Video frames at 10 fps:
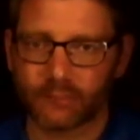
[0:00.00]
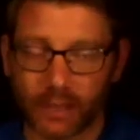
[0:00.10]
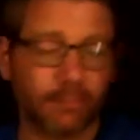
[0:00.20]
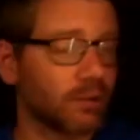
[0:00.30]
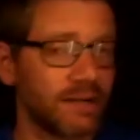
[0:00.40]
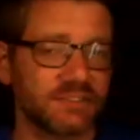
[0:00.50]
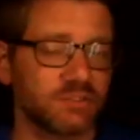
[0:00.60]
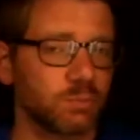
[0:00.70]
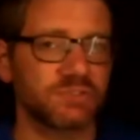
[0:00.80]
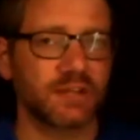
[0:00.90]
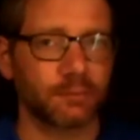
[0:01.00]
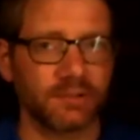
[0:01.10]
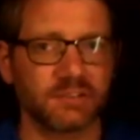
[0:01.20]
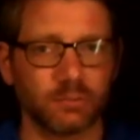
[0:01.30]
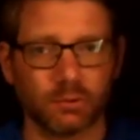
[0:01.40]
And prices will stay
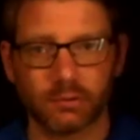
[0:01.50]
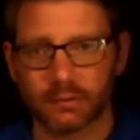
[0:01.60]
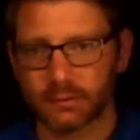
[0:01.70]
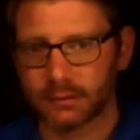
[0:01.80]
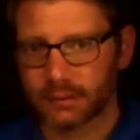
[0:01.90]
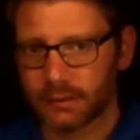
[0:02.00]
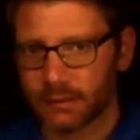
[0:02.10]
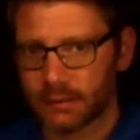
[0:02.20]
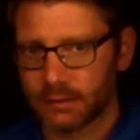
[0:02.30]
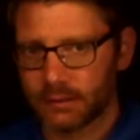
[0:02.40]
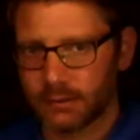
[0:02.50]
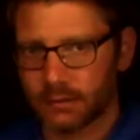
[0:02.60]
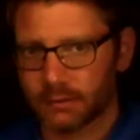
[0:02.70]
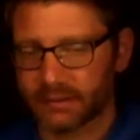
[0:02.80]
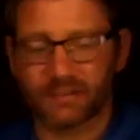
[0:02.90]
reasonable.
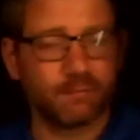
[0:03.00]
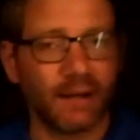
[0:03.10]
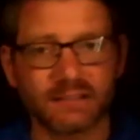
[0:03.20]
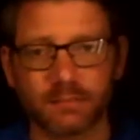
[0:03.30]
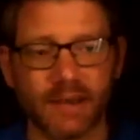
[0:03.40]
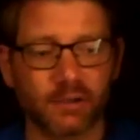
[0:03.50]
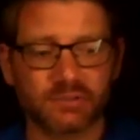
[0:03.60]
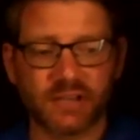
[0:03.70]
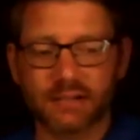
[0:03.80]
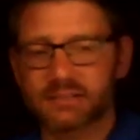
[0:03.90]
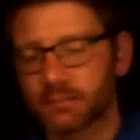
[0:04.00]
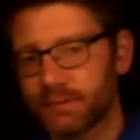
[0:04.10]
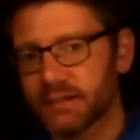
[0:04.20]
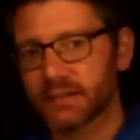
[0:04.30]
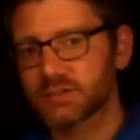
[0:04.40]
Like if my tomato stand is
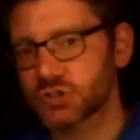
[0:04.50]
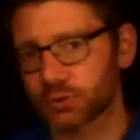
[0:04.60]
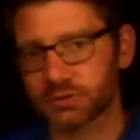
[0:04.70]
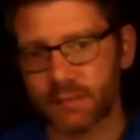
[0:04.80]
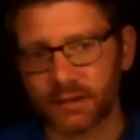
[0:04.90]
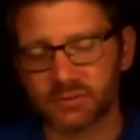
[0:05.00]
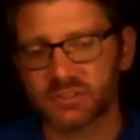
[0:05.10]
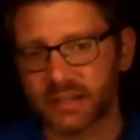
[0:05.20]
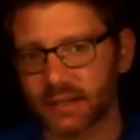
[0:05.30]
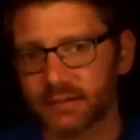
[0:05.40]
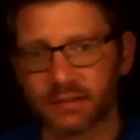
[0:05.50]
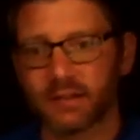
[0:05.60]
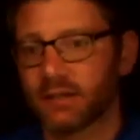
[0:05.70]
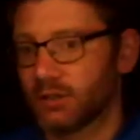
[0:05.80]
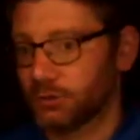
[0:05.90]
competing against your tomato stand,
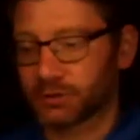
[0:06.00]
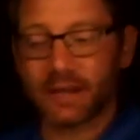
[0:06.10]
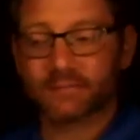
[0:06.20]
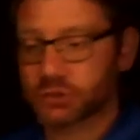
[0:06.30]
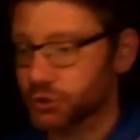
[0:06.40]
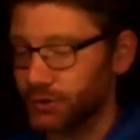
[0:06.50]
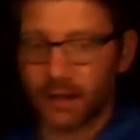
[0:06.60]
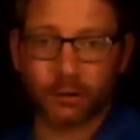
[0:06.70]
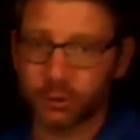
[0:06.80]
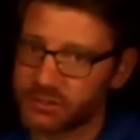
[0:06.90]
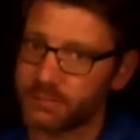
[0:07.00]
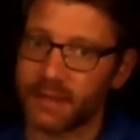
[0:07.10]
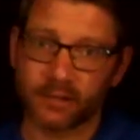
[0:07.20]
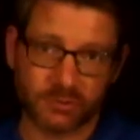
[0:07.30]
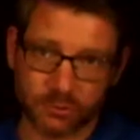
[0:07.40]
you're going to have to churn out good
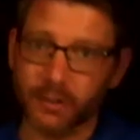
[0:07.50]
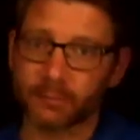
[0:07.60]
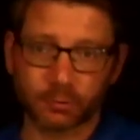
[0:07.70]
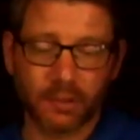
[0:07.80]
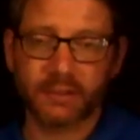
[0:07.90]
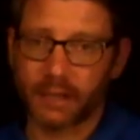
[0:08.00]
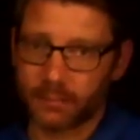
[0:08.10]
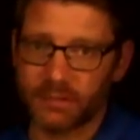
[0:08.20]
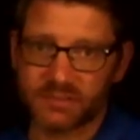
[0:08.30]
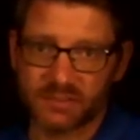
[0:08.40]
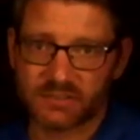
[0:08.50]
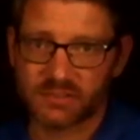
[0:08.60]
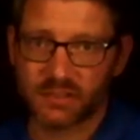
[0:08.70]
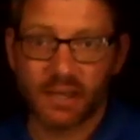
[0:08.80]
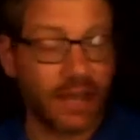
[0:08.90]
tomatoes or I'm going to run you out of
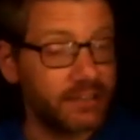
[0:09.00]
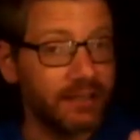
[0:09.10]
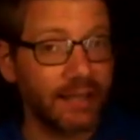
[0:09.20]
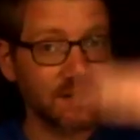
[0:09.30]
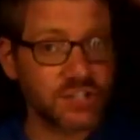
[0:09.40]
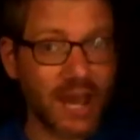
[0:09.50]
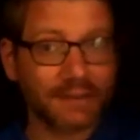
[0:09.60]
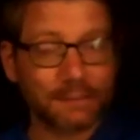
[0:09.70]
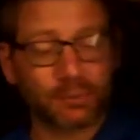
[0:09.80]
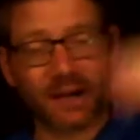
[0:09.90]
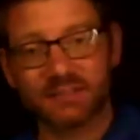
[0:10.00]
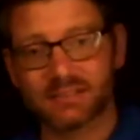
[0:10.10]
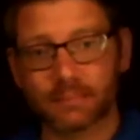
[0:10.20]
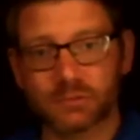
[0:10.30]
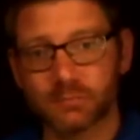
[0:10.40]
business. And you can't jack the prices
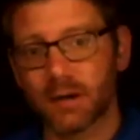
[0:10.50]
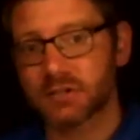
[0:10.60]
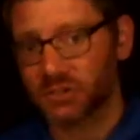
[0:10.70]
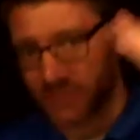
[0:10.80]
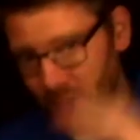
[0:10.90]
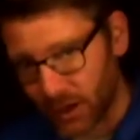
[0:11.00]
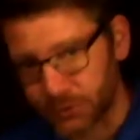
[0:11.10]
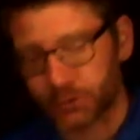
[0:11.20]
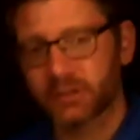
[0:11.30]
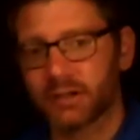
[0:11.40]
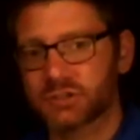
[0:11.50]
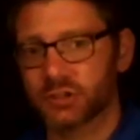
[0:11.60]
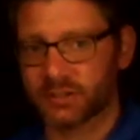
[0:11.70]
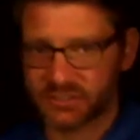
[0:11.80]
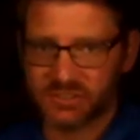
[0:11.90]
up too much because I'll undercut
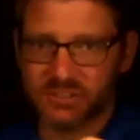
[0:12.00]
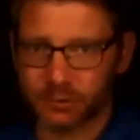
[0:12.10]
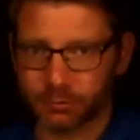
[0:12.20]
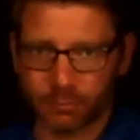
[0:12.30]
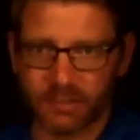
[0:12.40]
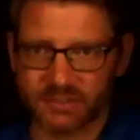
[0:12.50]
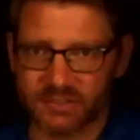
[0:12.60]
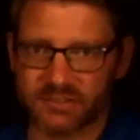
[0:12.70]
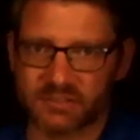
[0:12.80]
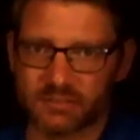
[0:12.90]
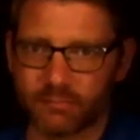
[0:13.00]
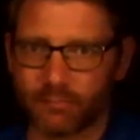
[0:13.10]
you and steal your business.